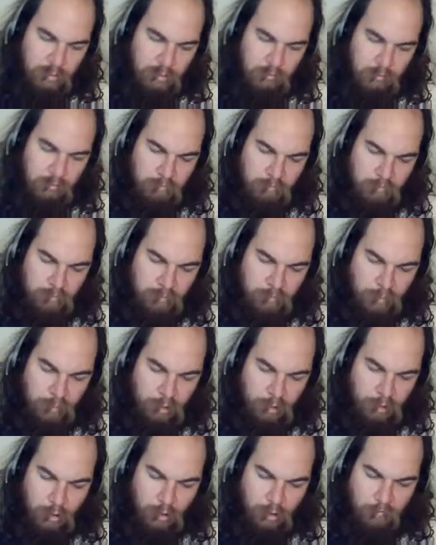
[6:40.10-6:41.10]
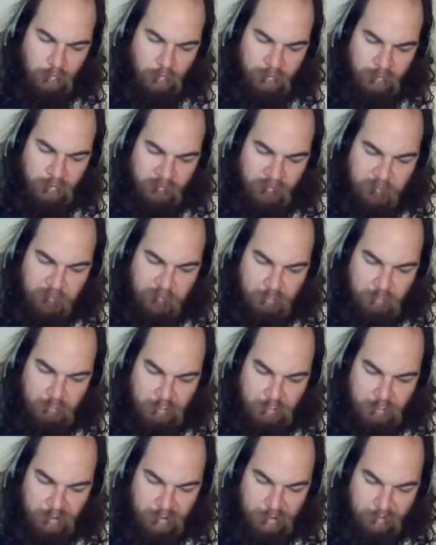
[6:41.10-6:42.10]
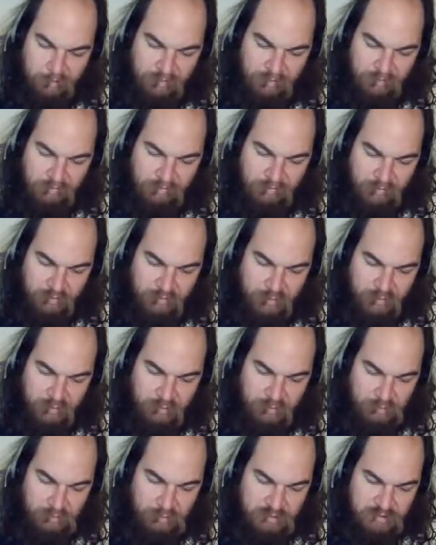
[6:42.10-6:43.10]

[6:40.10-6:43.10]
May my heart be blameless in your